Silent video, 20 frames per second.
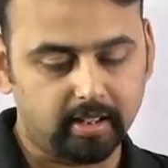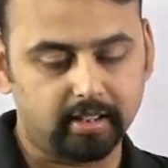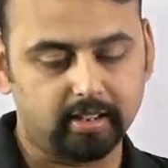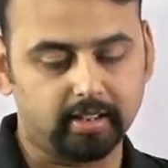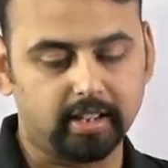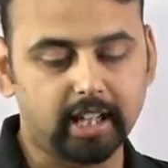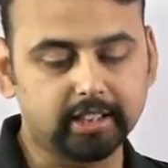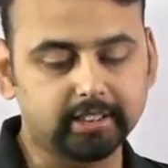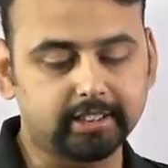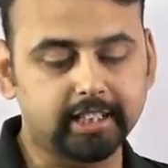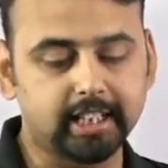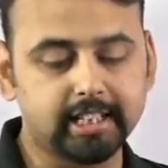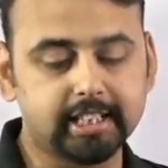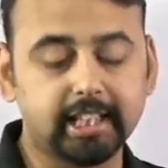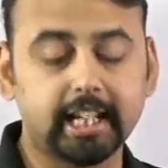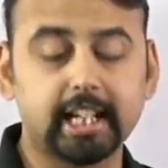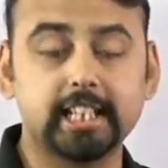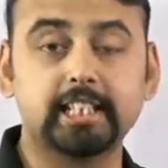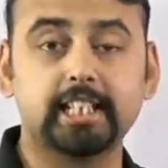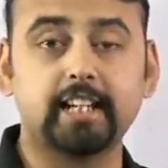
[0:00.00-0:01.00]
Last 10
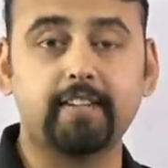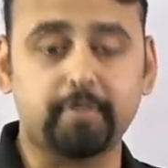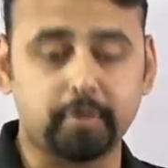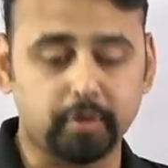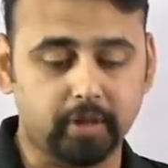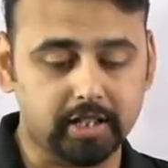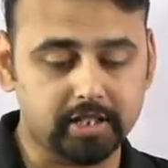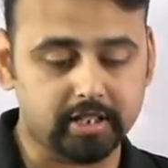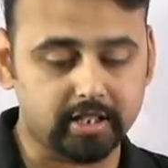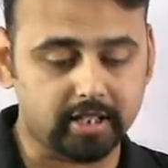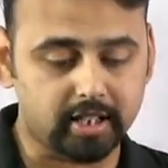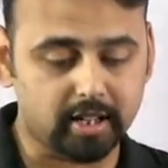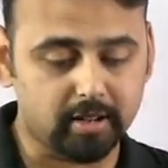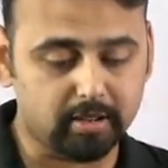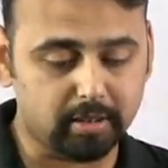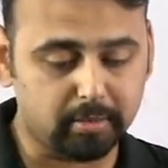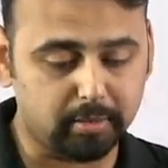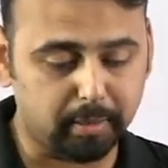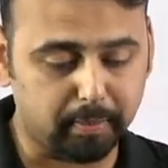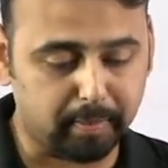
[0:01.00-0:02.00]
seconds left to answer now.
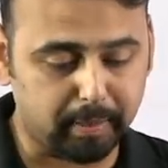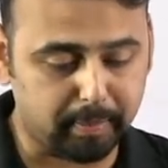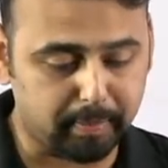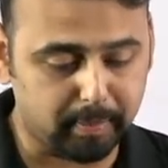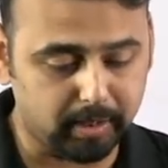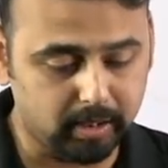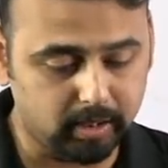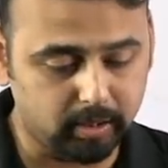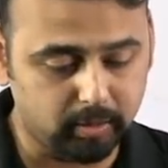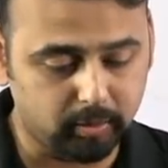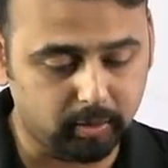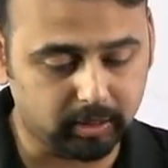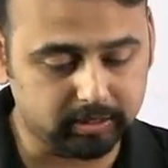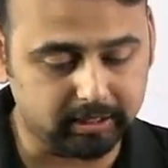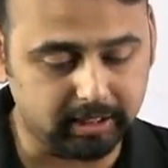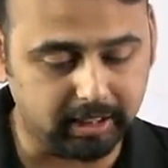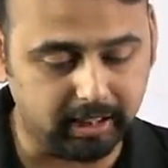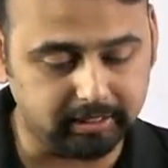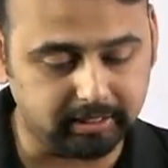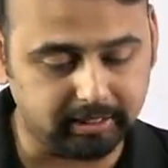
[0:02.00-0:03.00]
Come on, people.
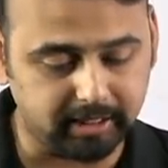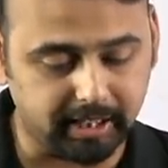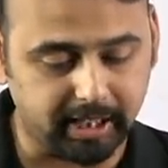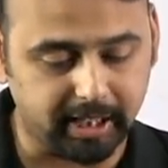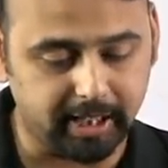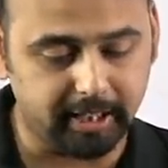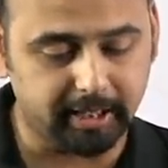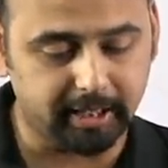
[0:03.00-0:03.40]
What's the answer here?